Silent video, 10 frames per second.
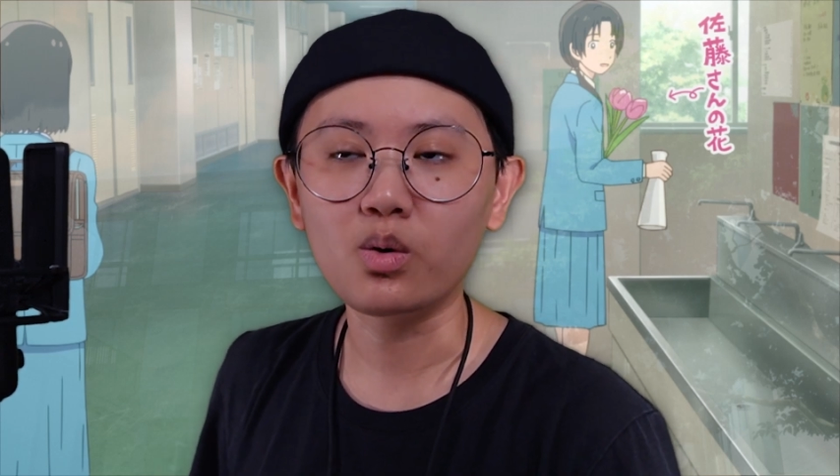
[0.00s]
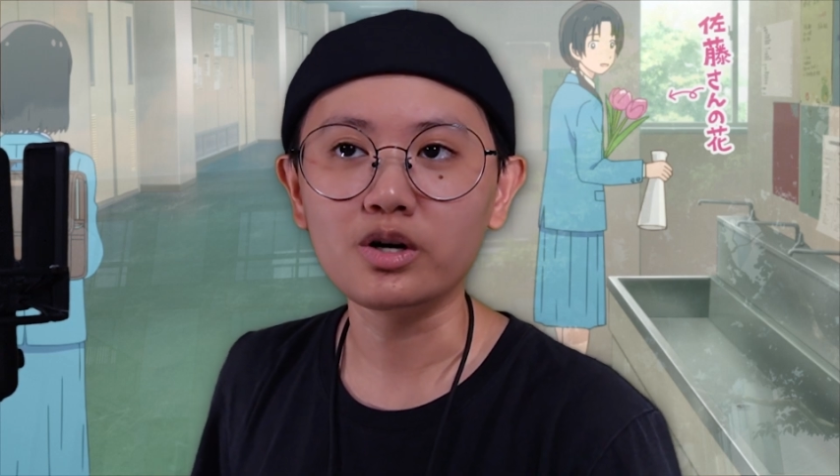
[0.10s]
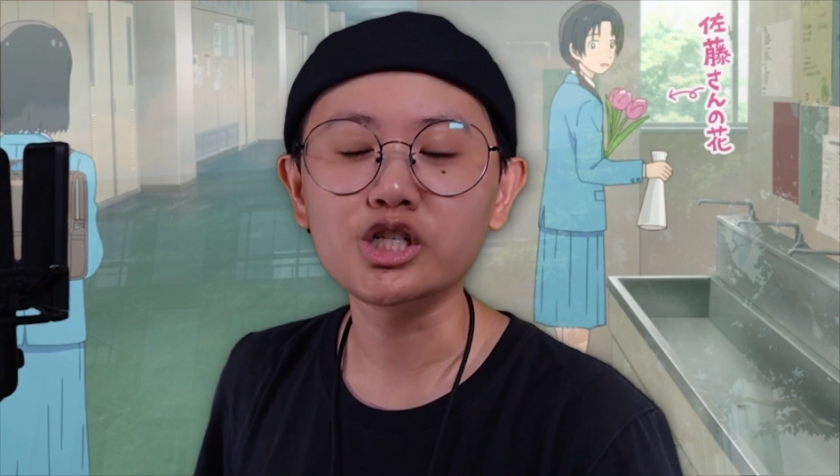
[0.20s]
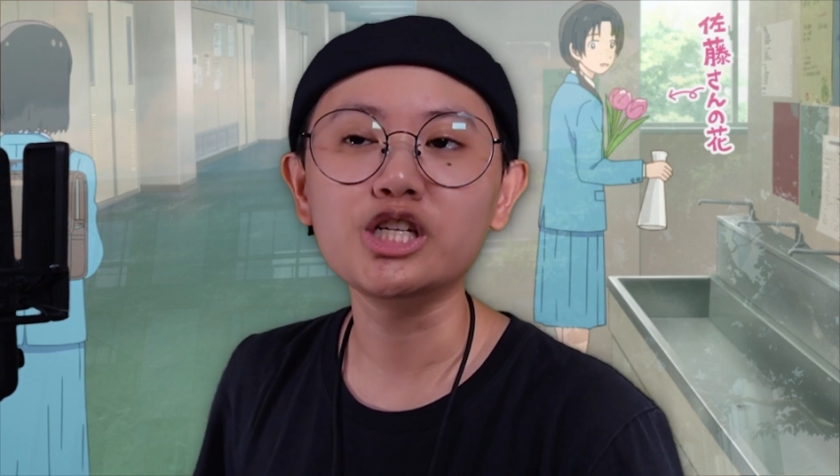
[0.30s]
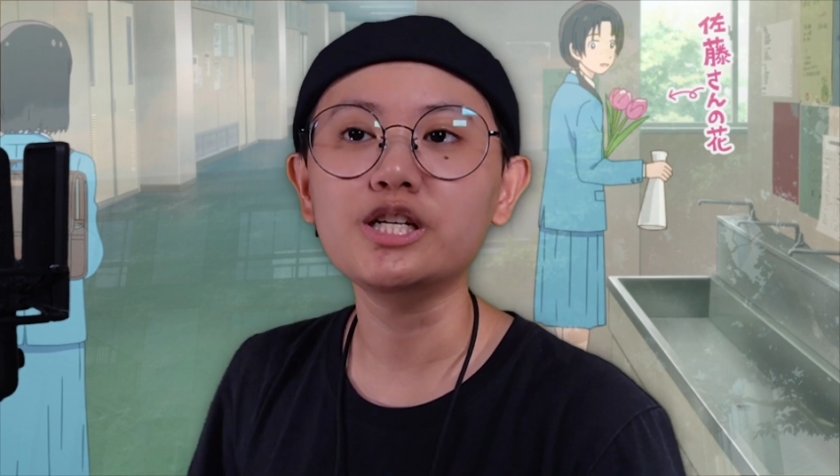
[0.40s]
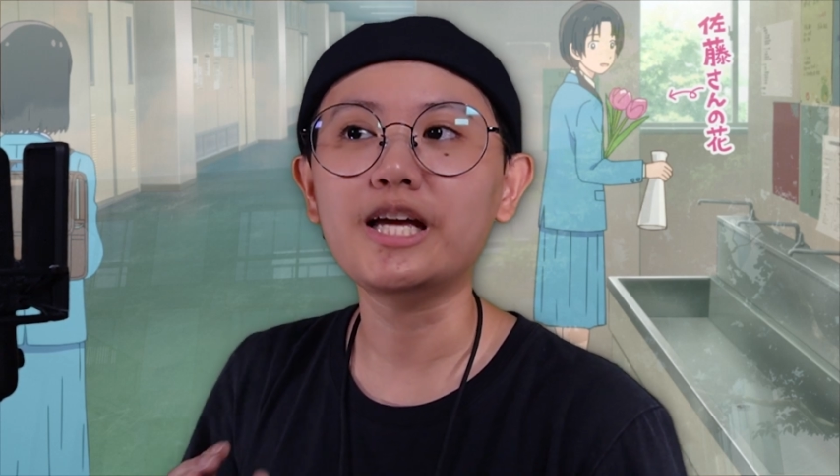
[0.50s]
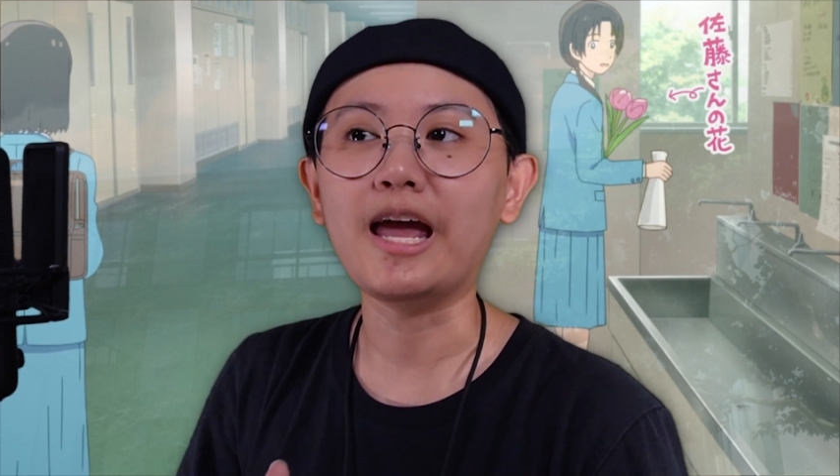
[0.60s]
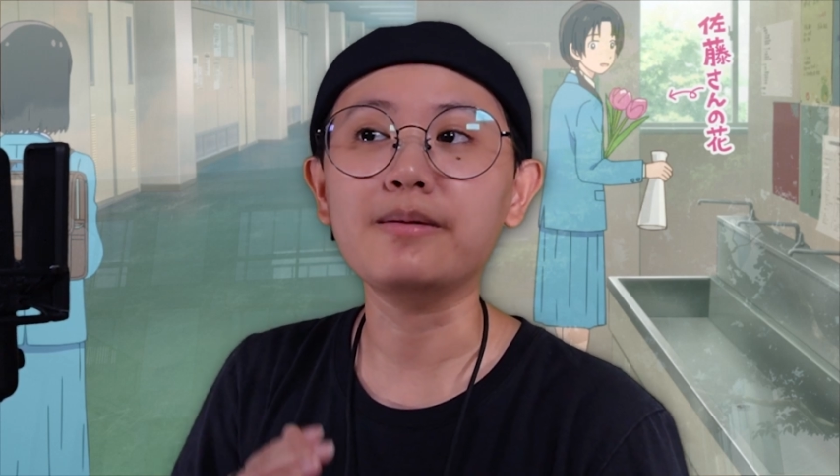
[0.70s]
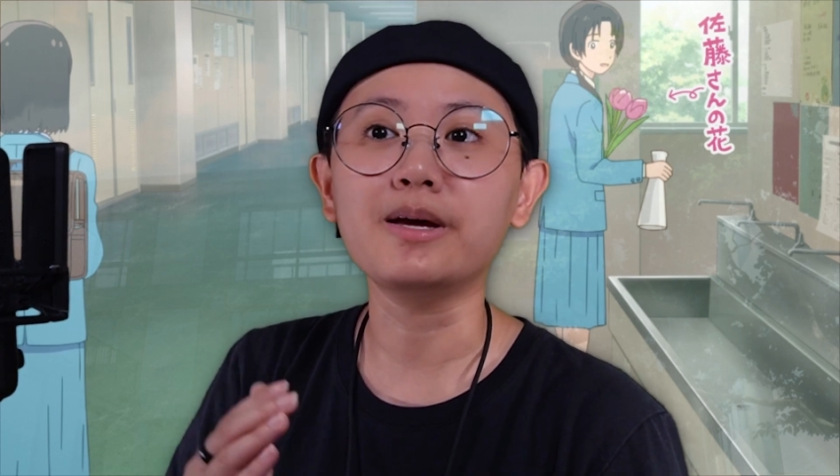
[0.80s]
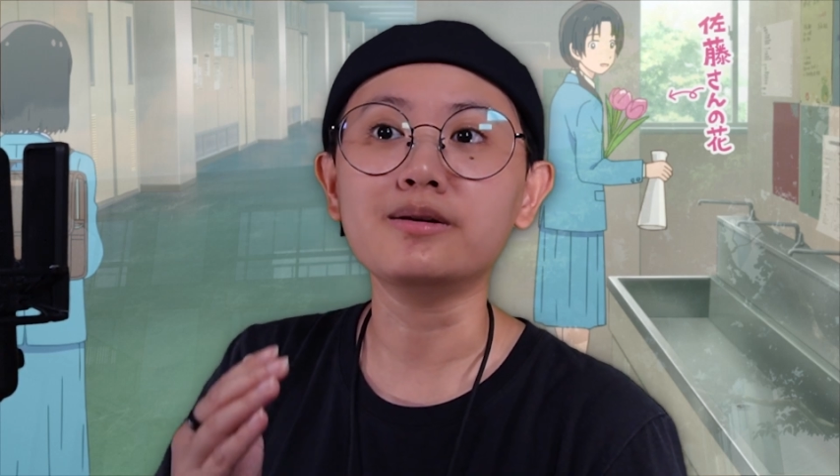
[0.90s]
or she
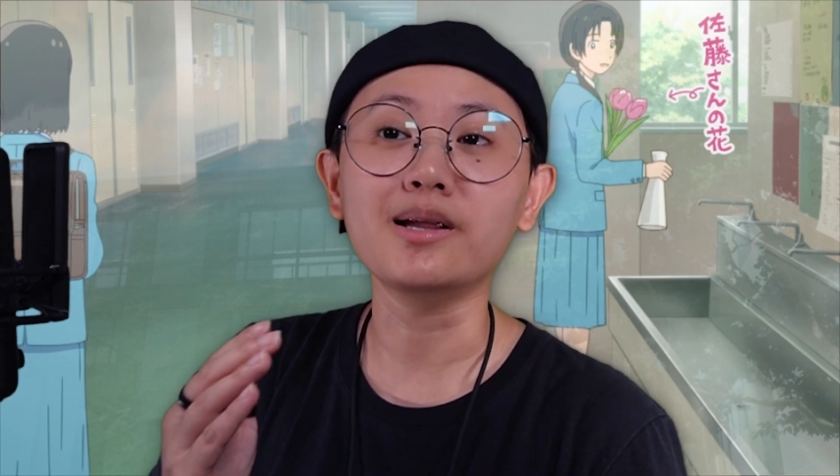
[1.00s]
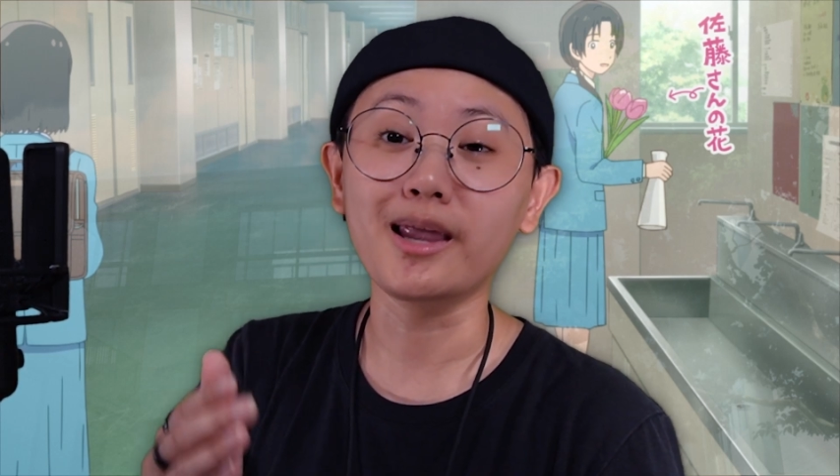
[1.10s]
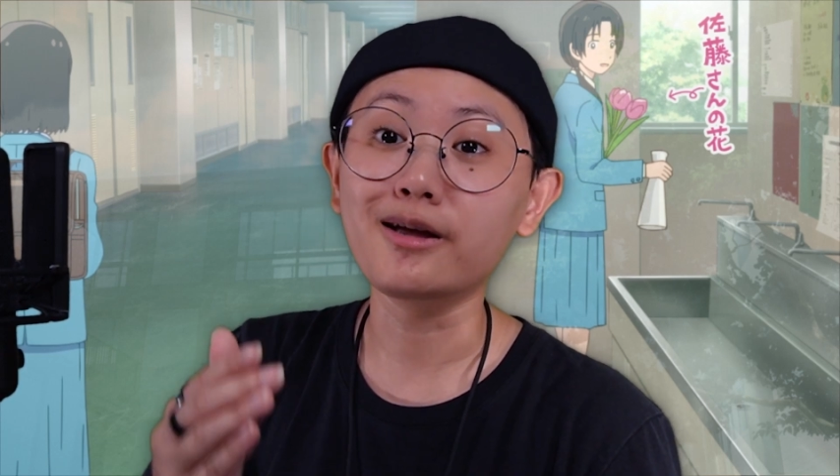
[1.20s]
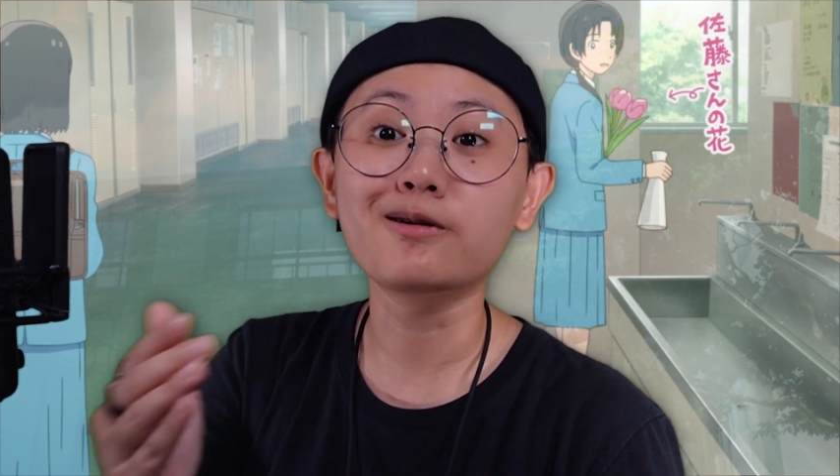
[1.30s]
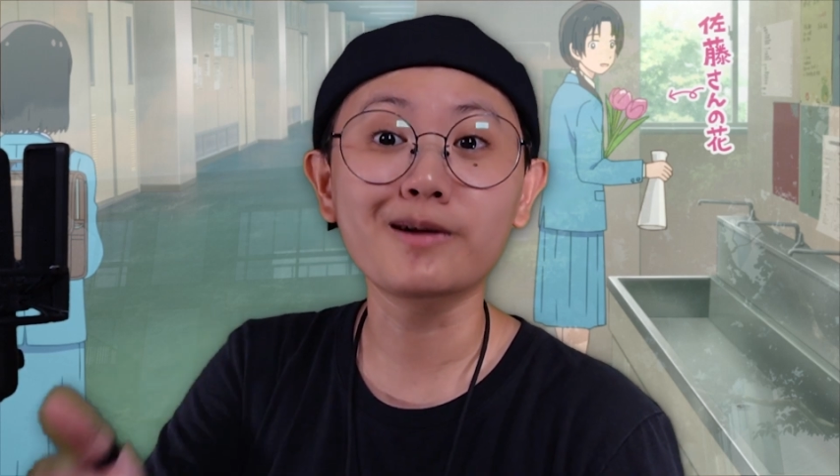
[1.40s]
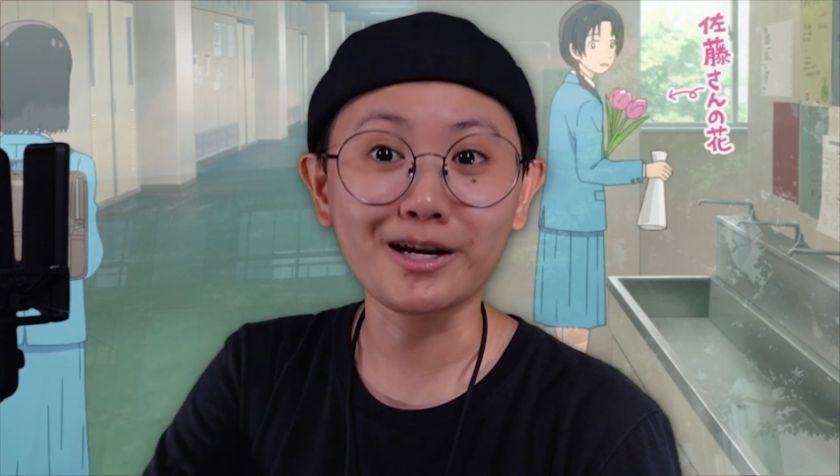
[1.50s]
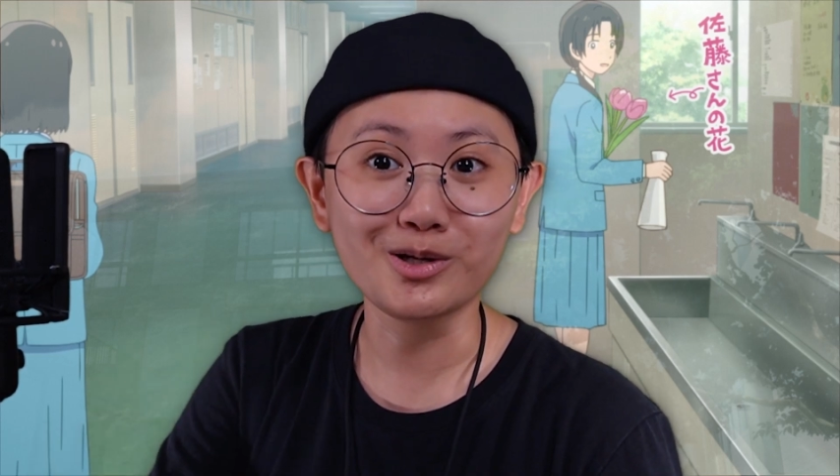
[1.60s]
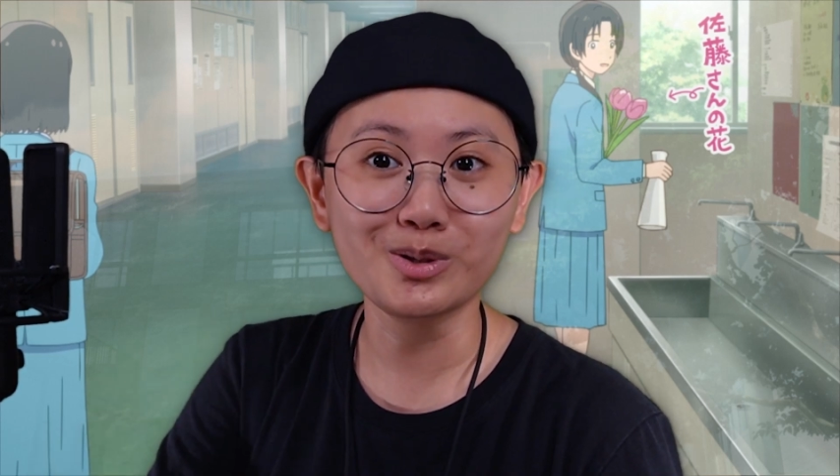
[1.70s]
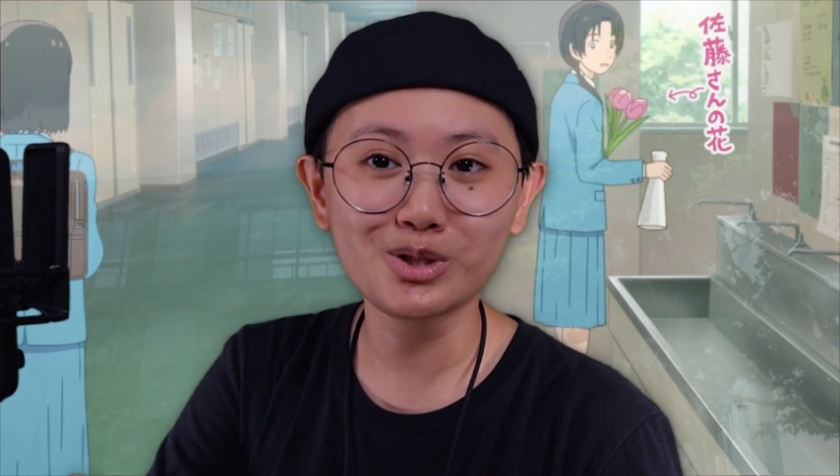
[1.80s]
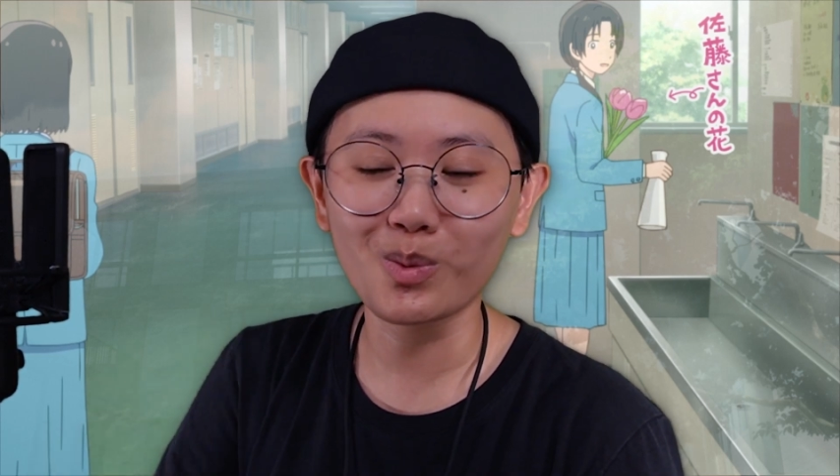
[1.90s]
came in later than
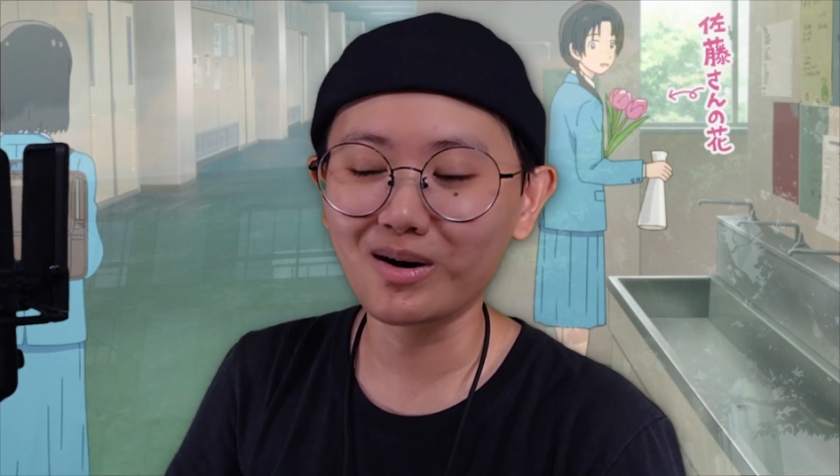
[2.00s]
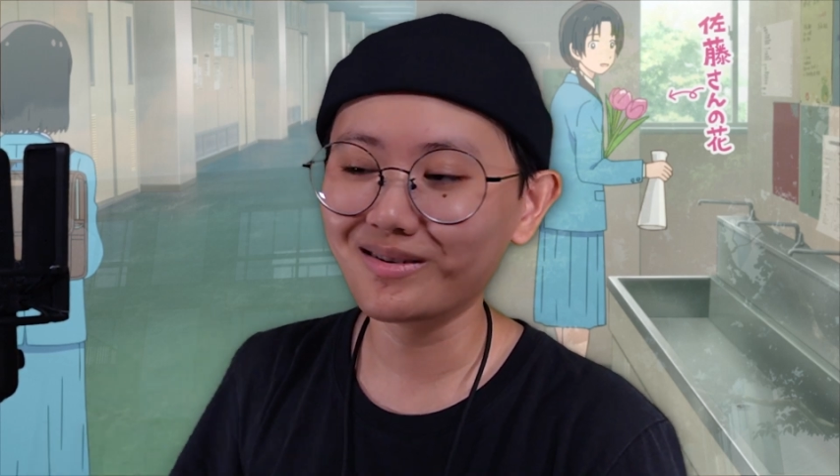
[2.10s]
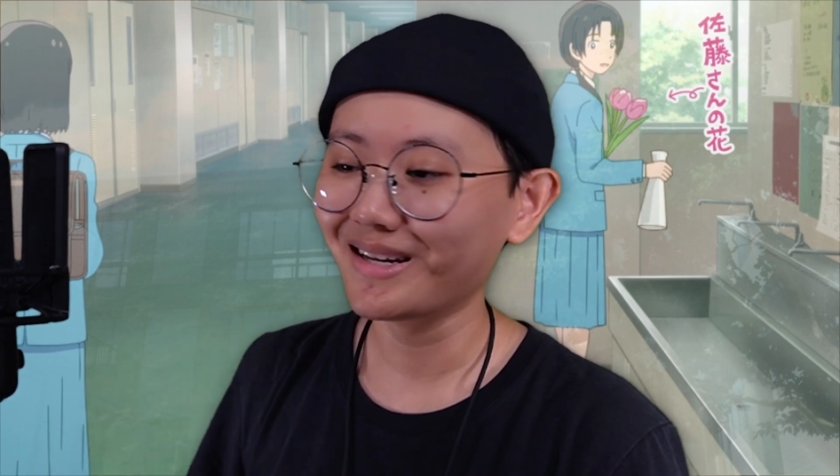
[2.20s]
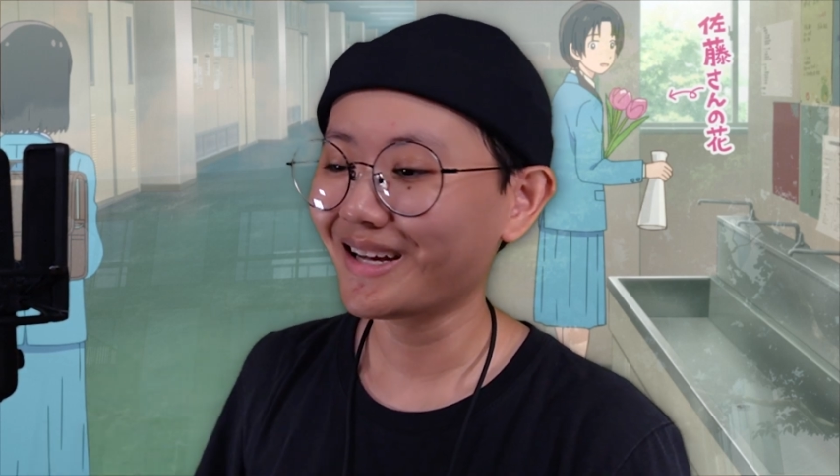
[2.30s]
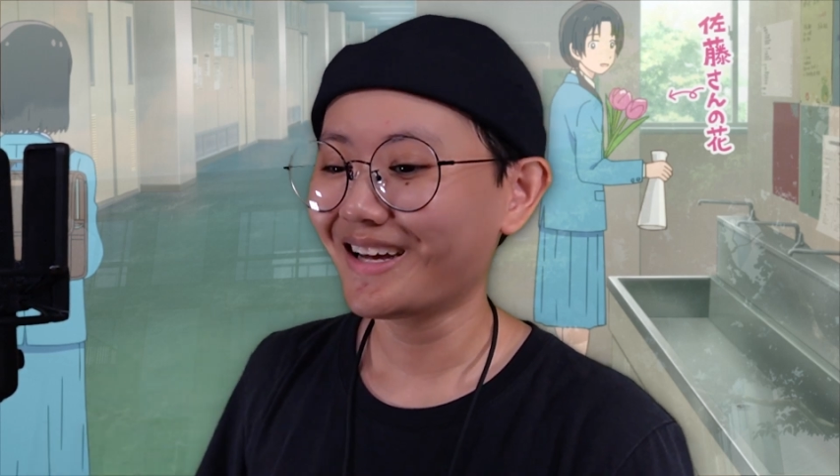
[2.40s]
usual.